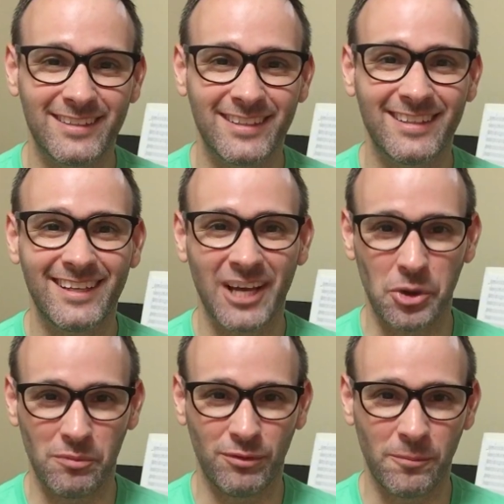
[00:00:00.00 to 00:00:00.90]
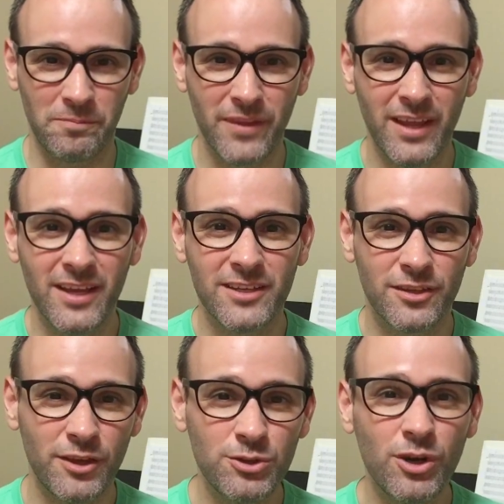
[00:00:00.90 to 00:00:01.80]
it helpful.
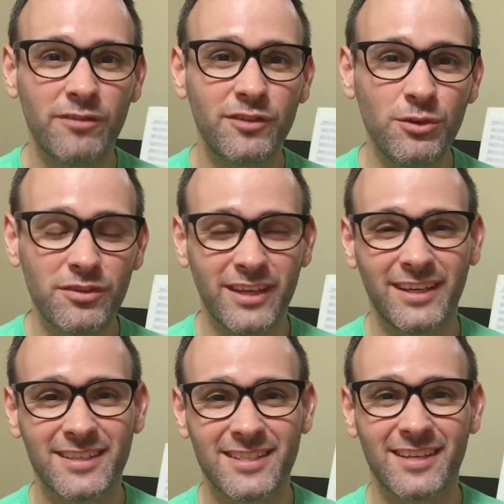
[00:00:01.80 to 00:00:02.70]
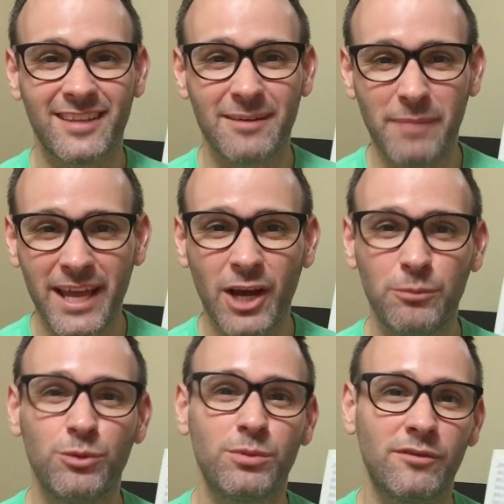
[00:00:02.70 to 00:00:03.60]
So those are a few things that might
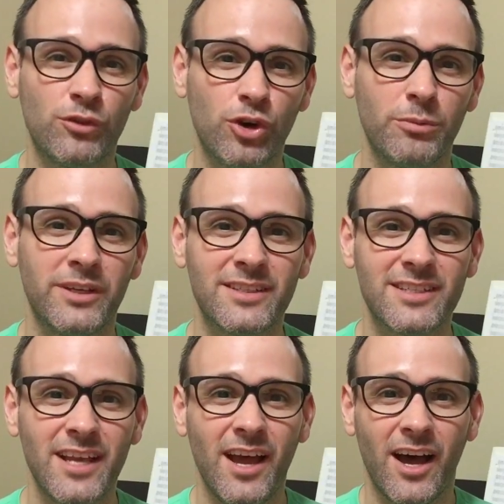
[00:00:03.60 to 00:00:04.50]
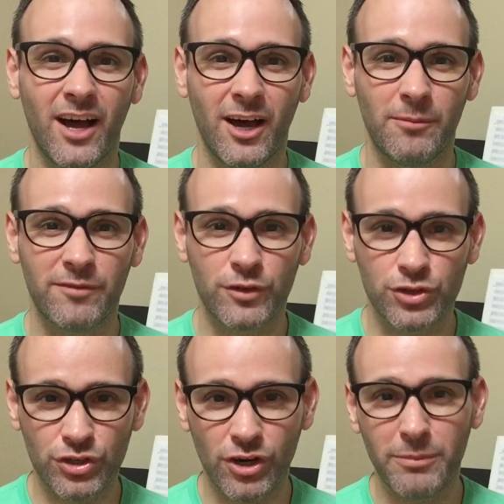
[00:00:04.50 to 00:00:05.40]
help you in performance. For
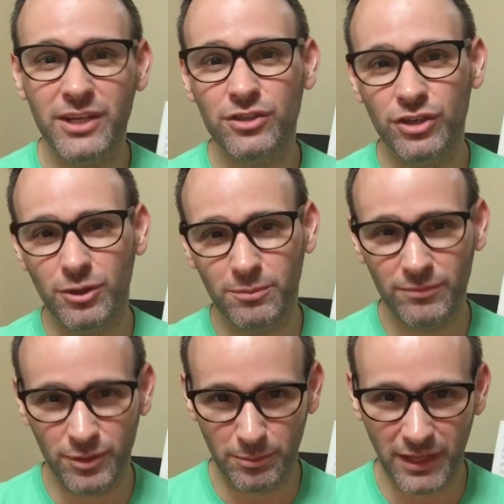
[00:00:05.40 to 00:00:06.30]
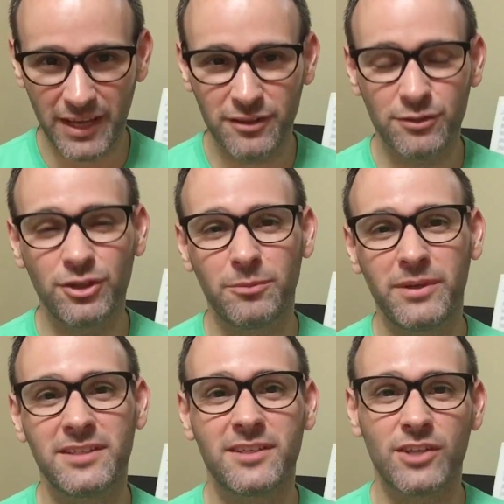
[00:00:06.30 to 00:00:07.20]
sure, make sure you're playing through your
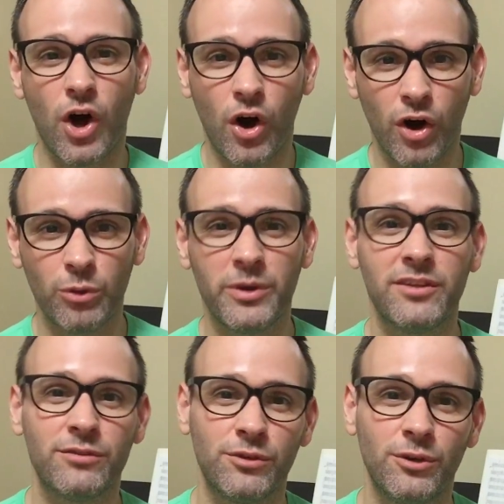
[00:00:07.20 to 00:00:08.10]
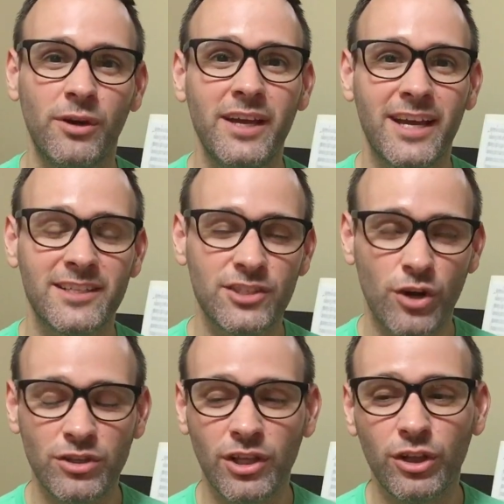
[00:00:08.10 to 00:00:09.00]
pieces all the way through and
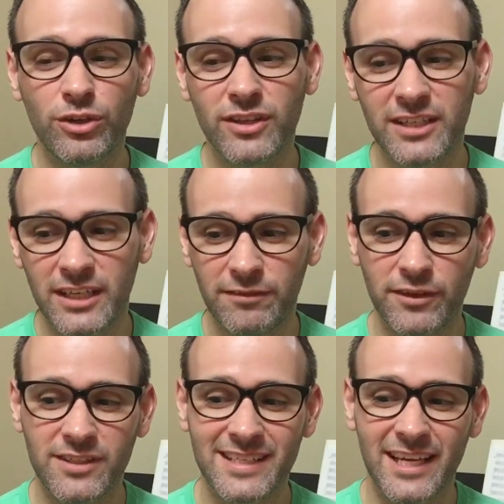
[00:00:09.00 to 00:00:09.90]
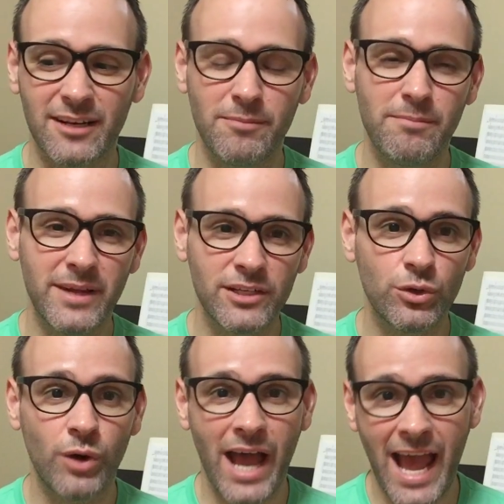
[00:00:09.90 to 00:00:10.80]
start to learn the difference in
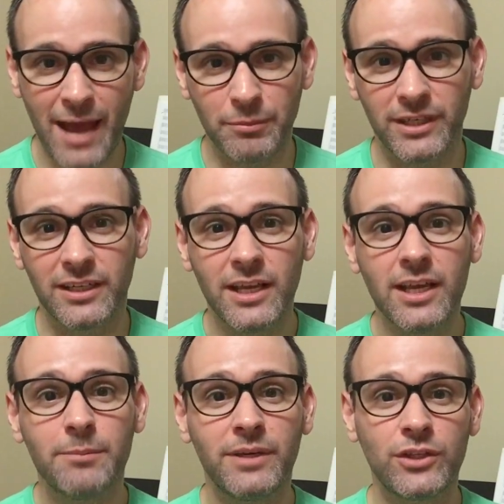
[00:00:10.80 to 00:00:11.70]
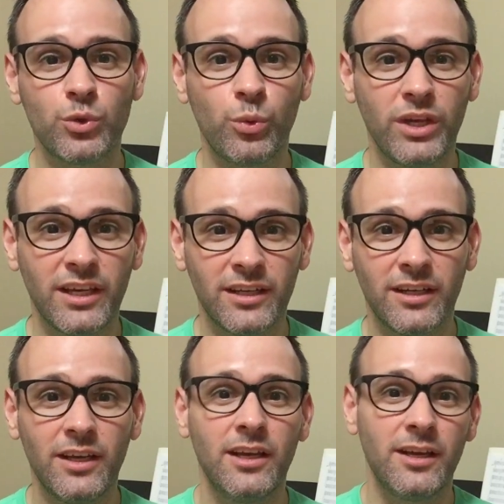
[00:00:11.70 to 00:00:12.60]
mental habit
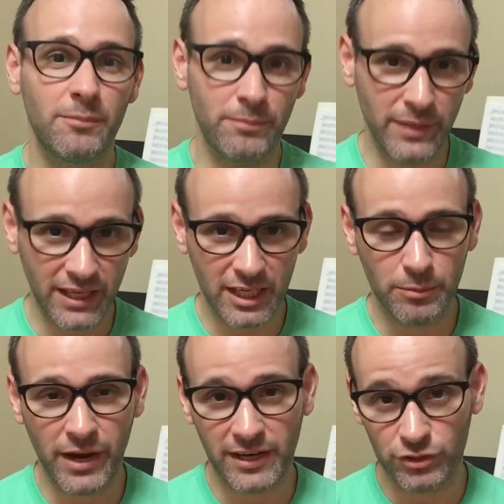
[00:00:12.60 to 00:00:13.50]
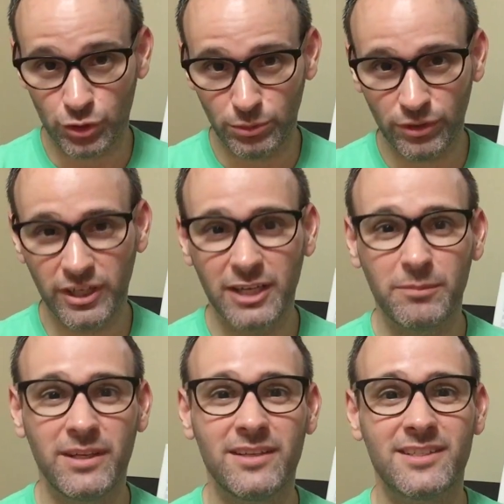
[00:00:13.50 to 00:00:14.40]
between being in a practice room, learning a
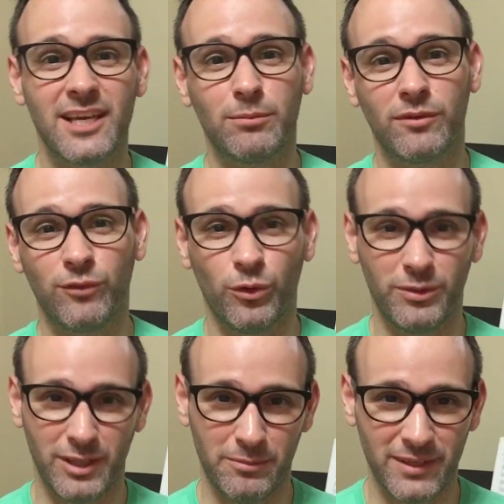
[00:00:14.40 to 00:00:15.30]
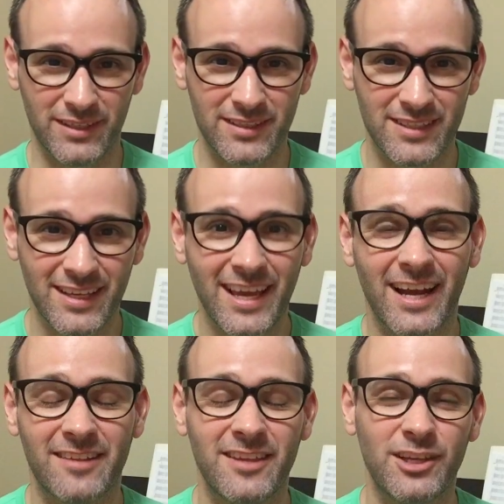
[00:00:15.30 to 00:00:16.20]
piece, and performing a piece.
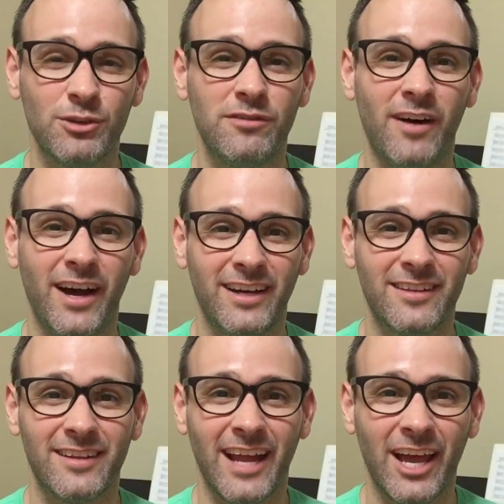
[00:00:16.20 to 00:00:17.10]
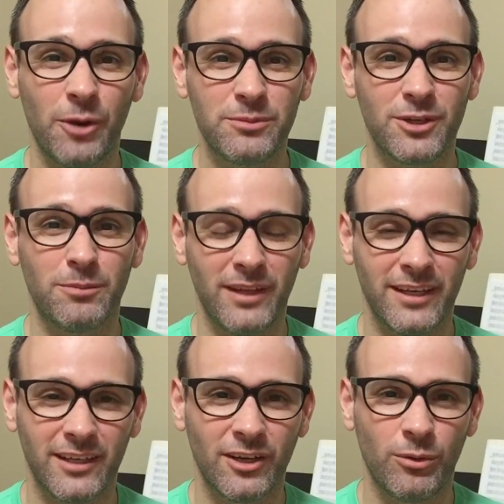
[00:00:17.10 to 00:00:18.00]
And I think you'll find that it helps your
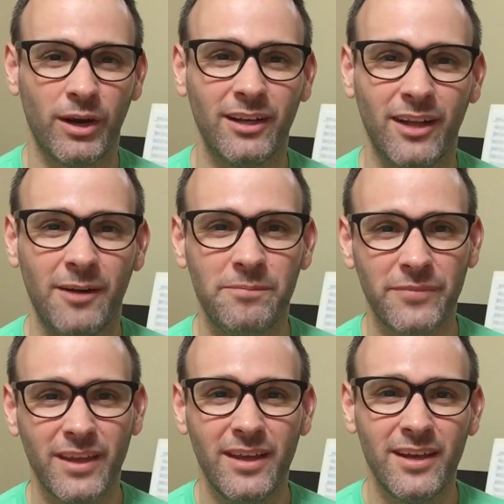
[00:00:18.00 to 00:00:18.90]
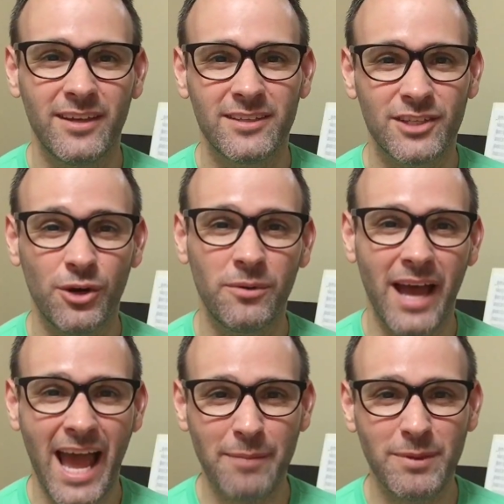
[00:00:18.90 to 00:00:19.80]
playing quite a lot. So
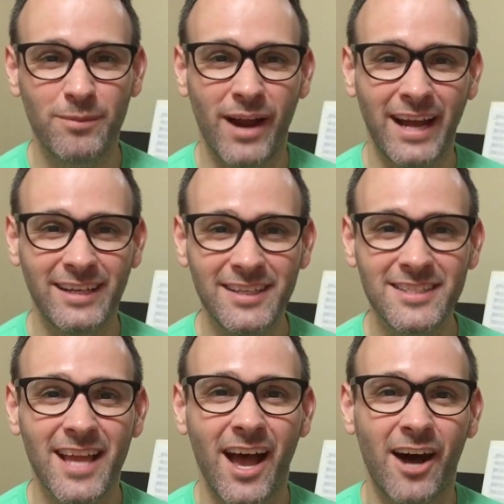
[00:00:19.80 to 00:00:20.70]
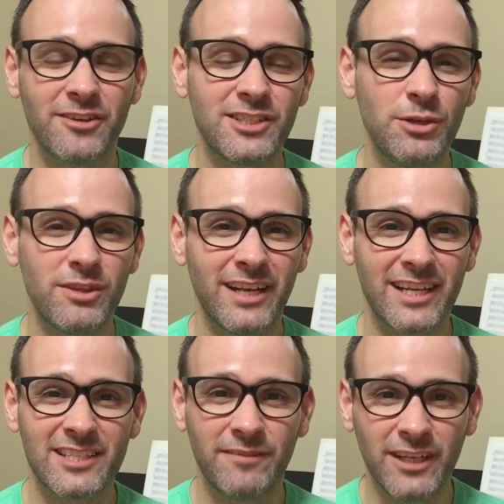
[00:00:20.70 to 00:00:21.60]
happy practice. I'll see you in the
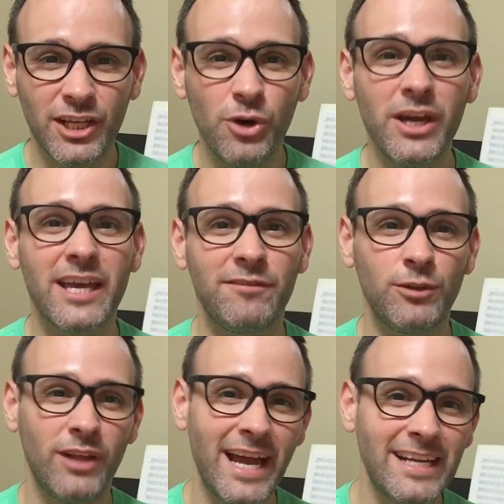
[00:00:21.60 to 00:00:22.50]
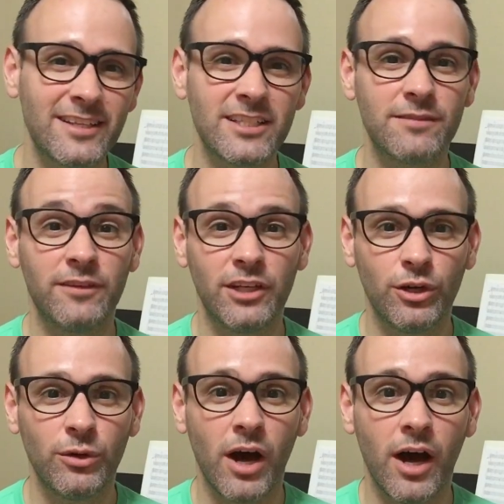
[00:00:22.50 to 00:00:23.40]
next video. If you liked this
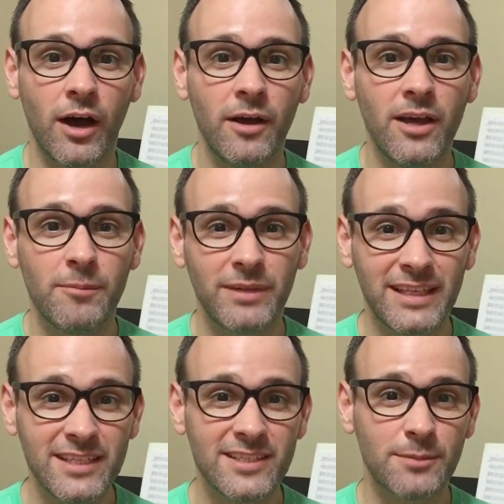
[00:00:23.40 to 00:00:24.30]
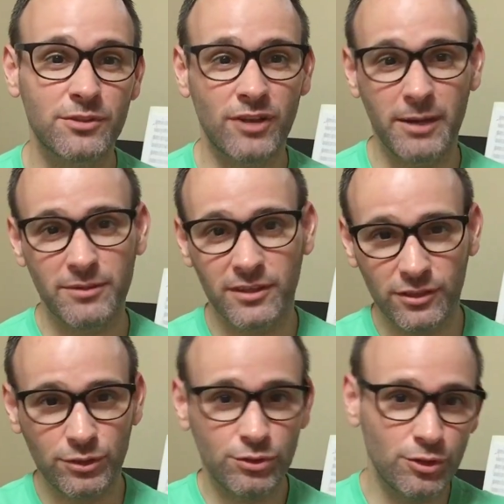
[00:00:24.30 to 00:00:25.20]
video, please subscribe to the
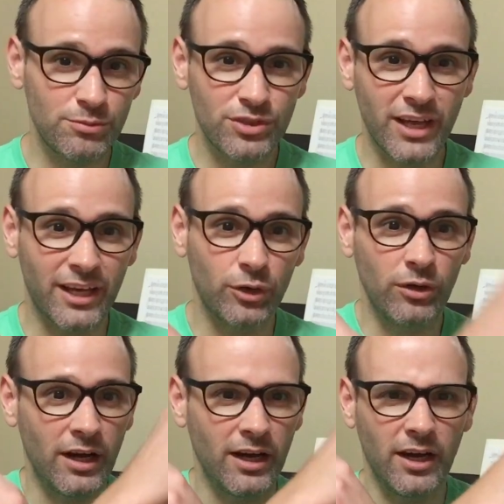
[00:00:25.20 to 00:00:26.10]
YouTube channel.